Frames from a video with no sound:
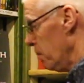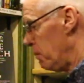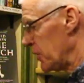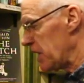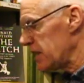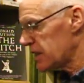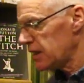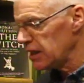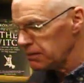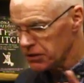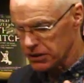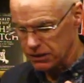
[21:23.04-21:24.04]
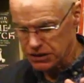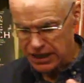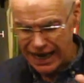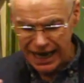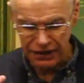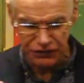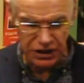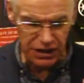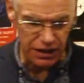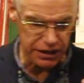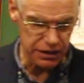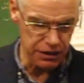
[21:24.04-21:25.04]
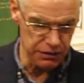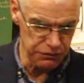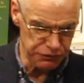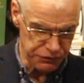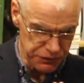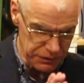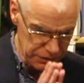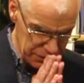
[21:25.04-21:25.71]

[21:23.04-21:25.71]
but they seem to, to have this kind of